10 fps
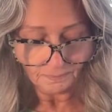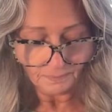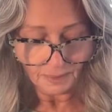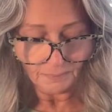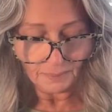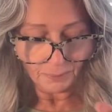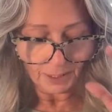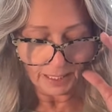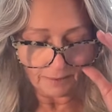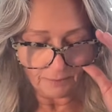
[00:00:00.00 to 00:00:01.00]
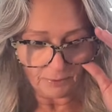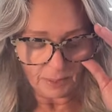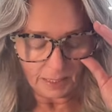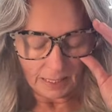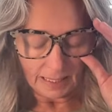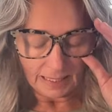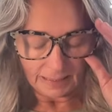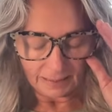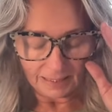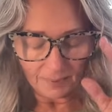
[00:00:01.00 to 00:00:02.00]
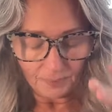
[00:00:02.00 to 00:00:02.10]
Be brave and step